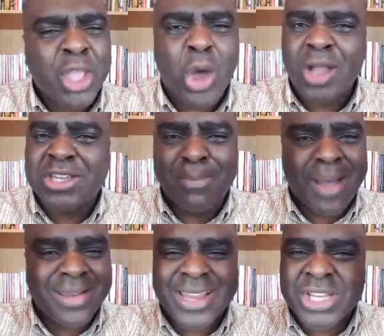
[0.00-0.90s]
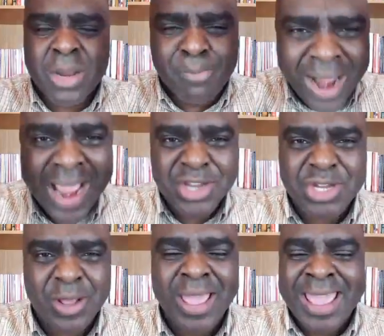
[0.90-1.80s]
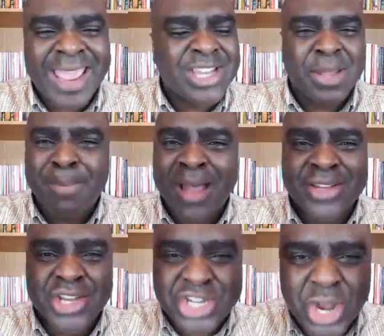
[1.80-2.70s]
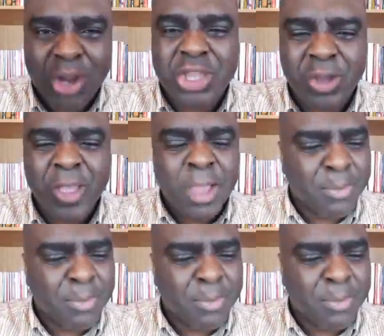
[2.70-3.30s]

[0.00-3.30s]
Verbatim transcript: God's about to surprise you, He's about to shock you.